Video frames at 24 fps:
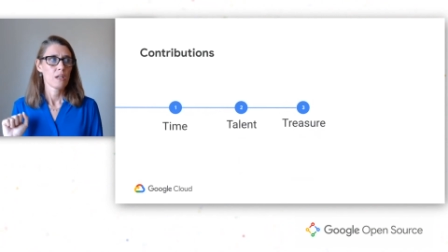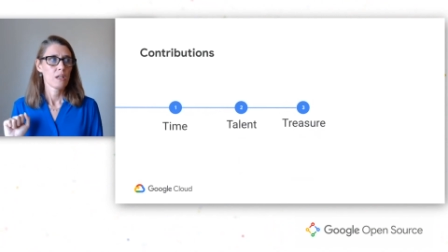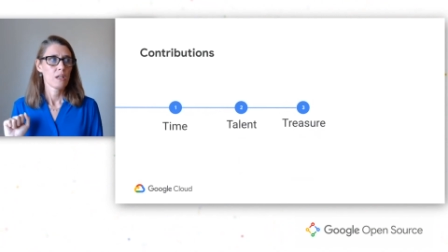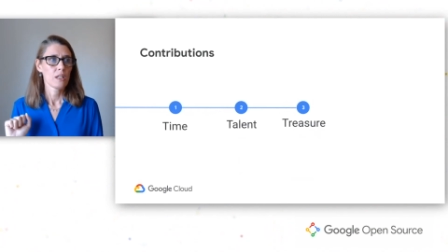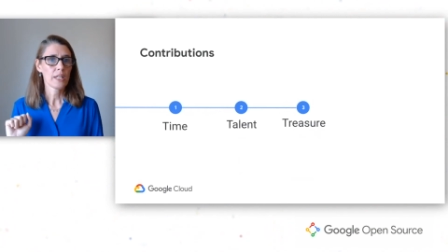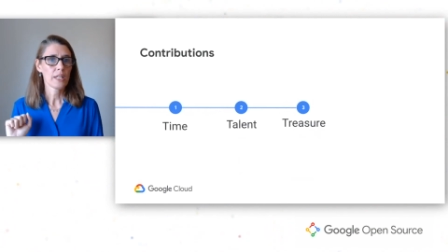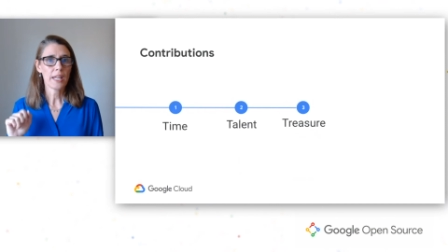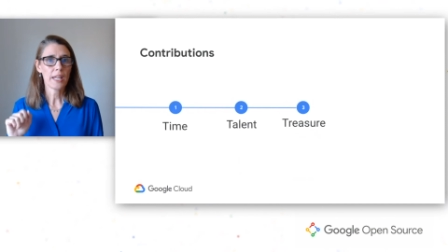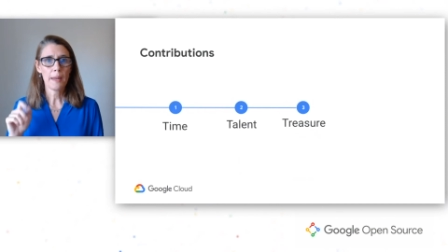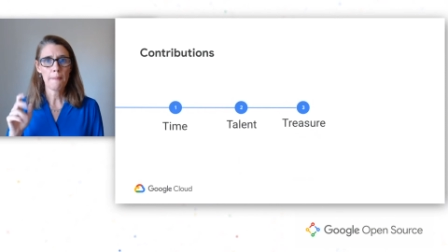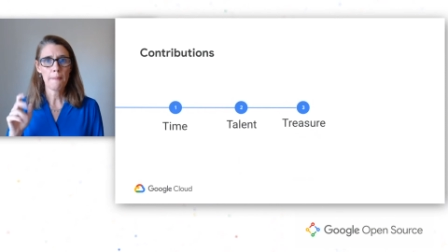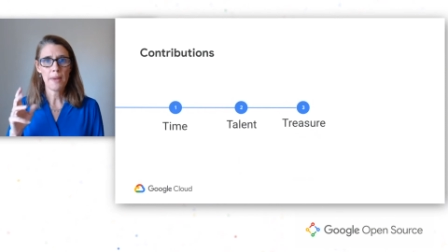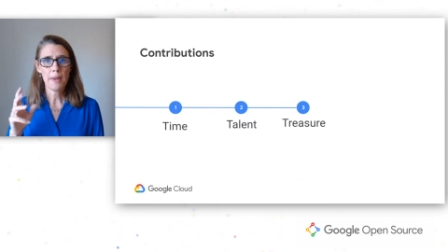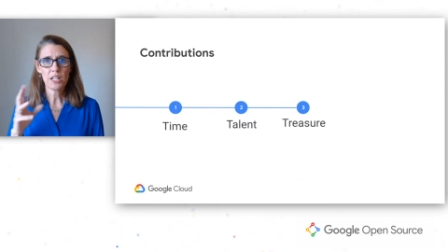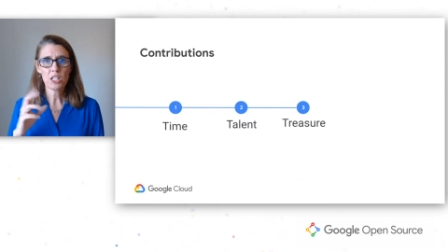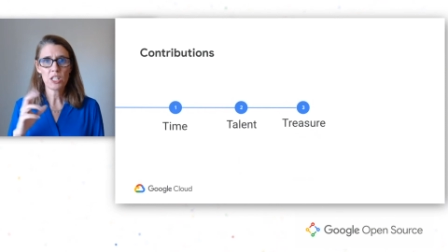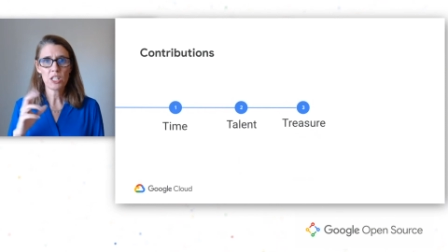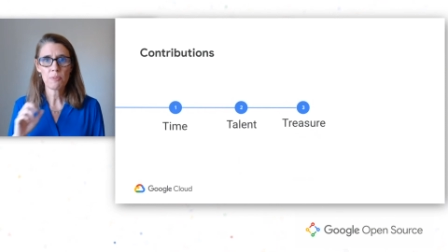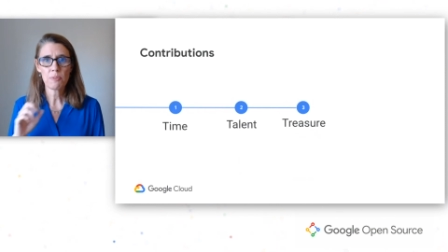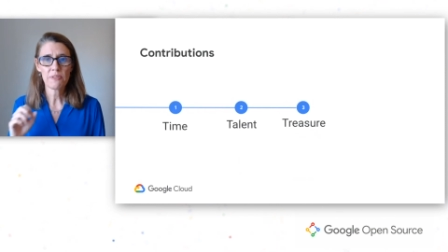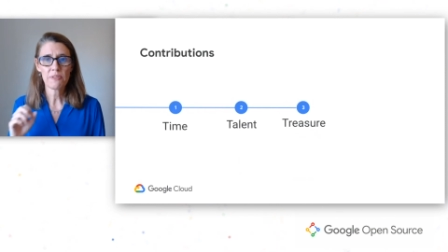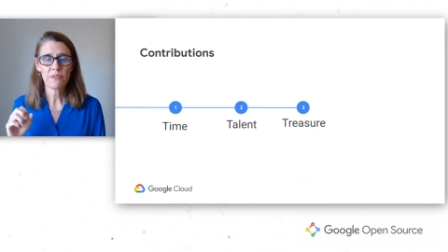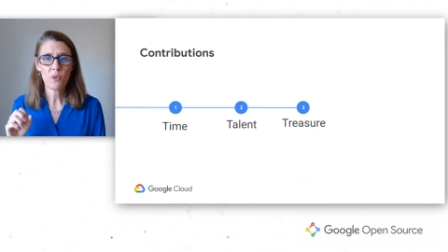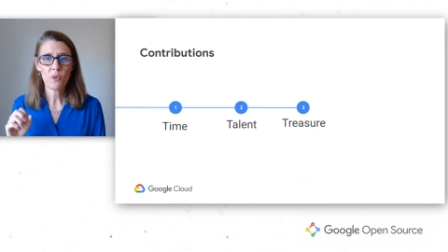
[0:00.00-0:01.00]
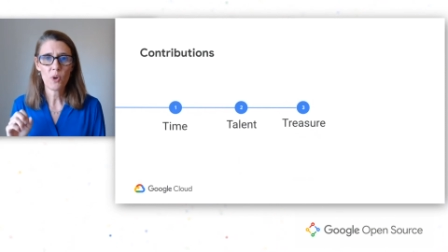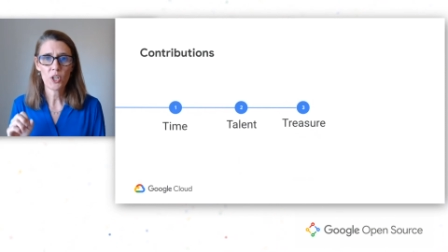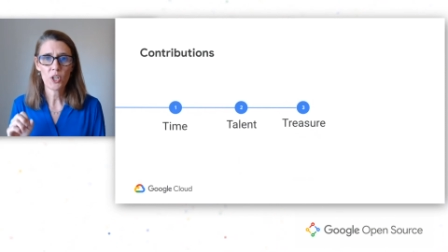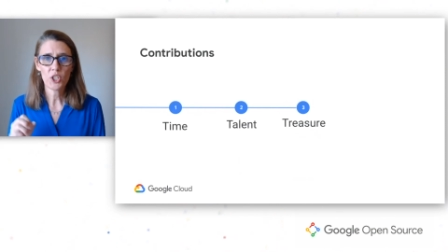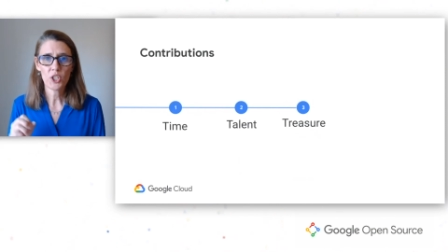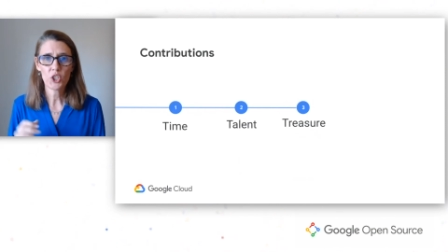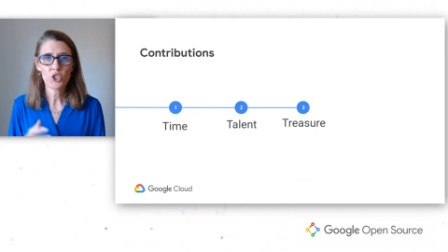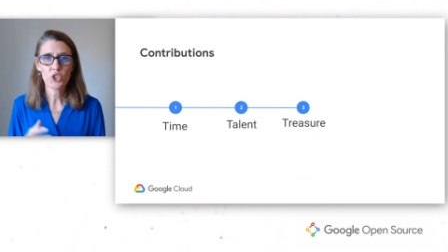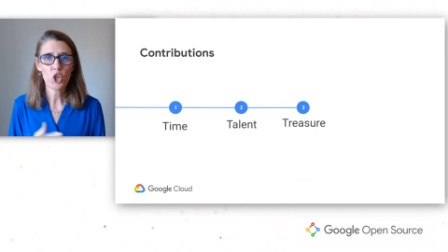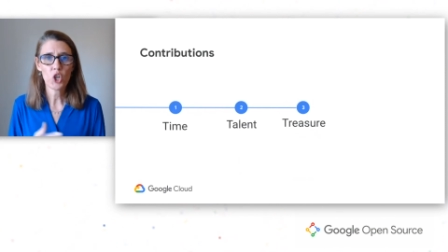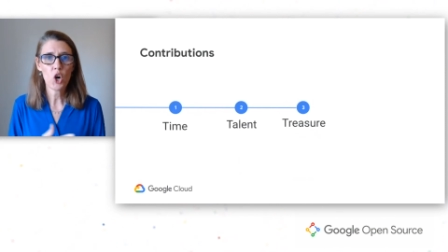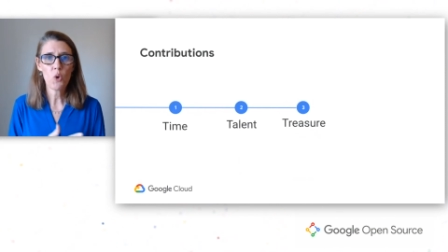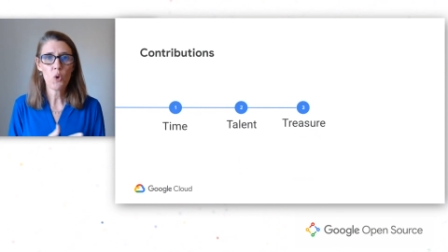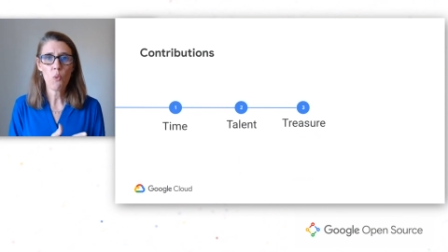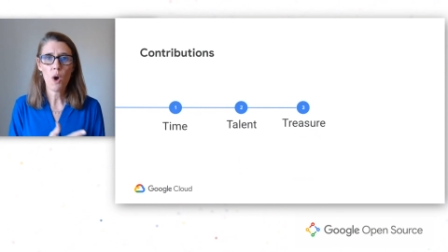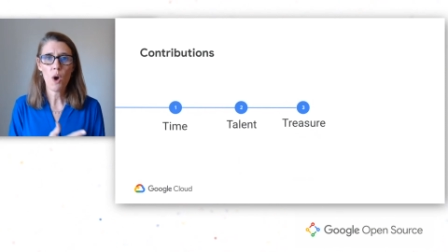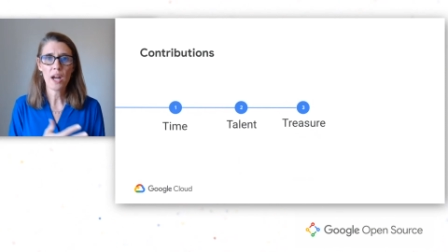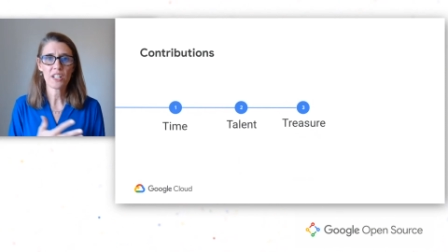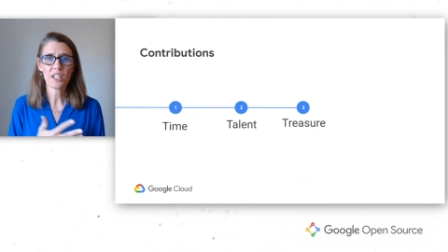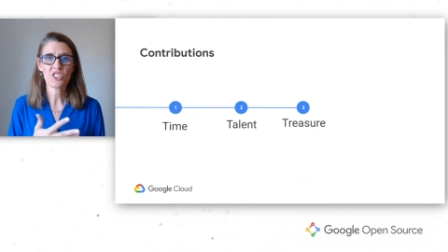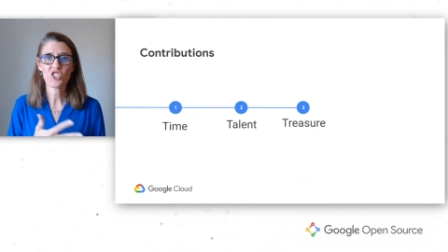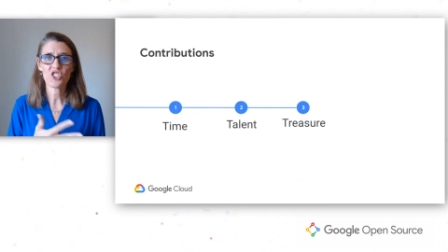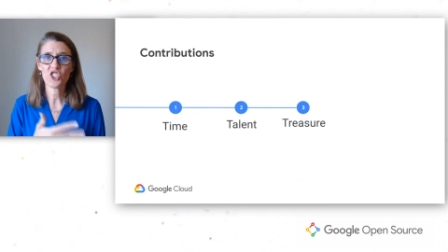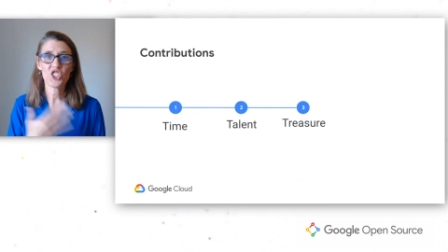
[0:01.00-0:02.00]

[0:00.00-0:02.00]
like I mentioned before, you don't want